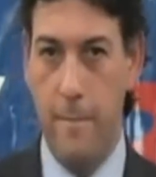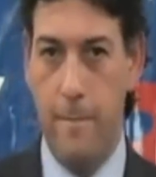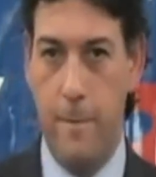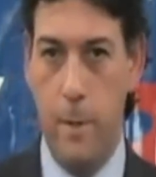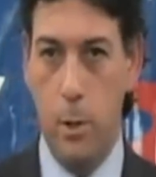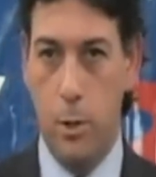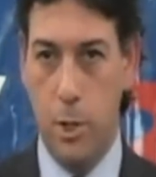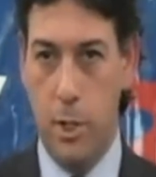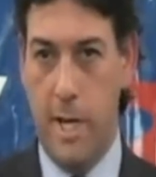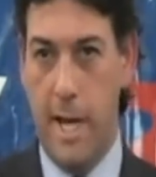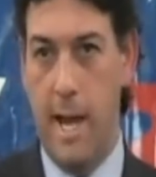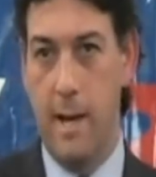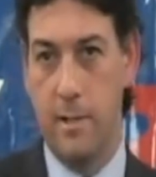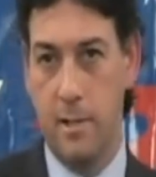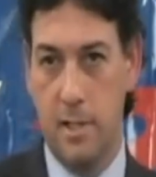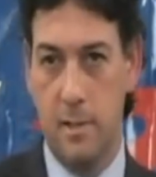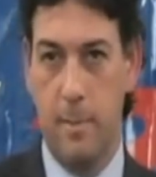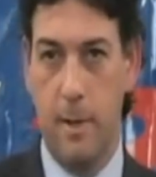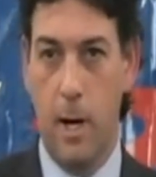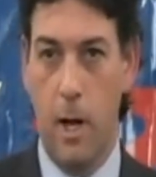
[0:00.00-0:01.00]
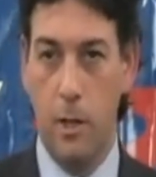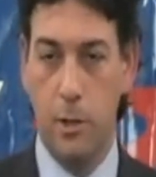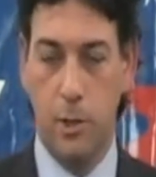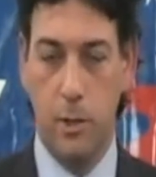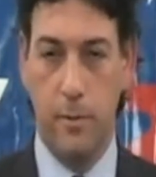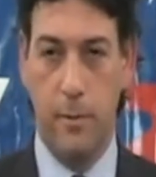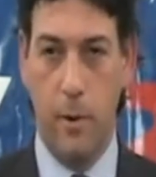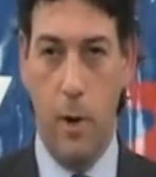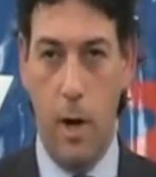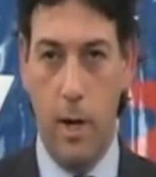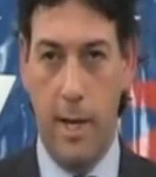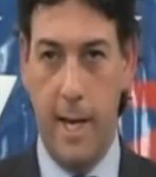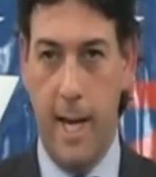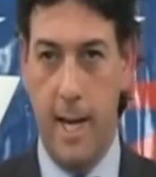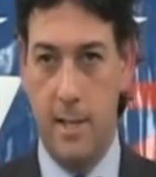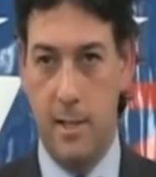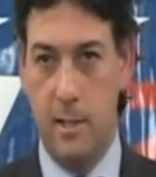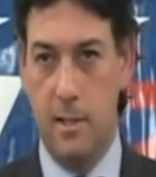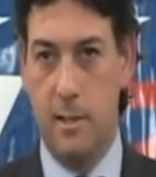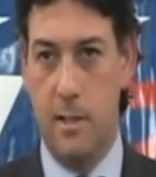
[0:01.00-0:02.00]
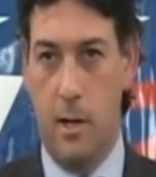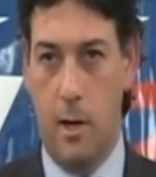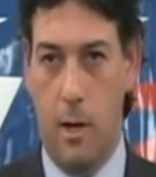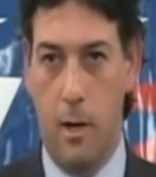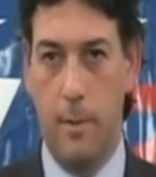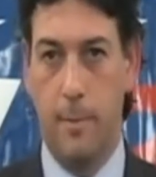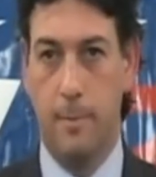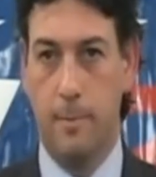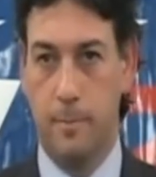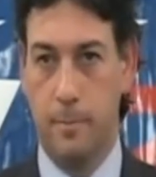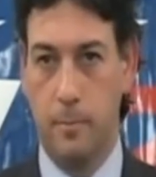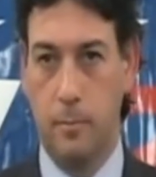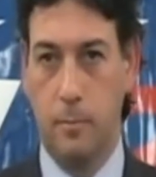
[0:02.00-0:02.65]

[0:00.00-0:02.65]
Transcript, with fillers: future cases, but also for all cases that are